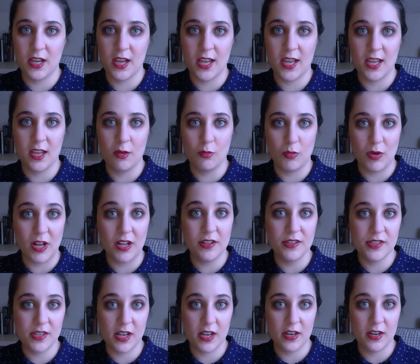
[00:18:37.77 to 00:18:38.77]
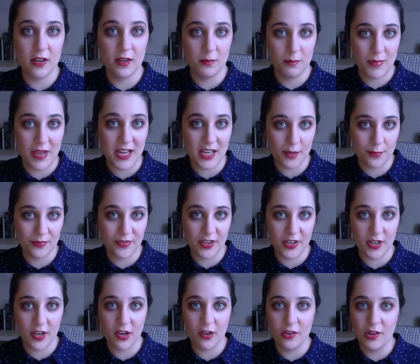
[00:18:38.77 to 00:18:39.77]
a well done makeup
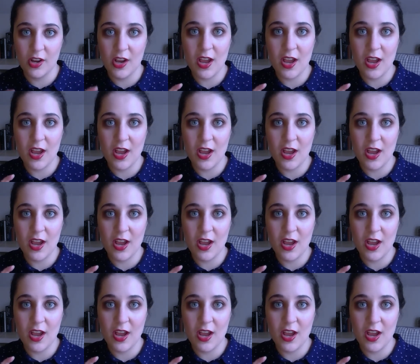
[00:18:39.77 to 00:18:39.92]
video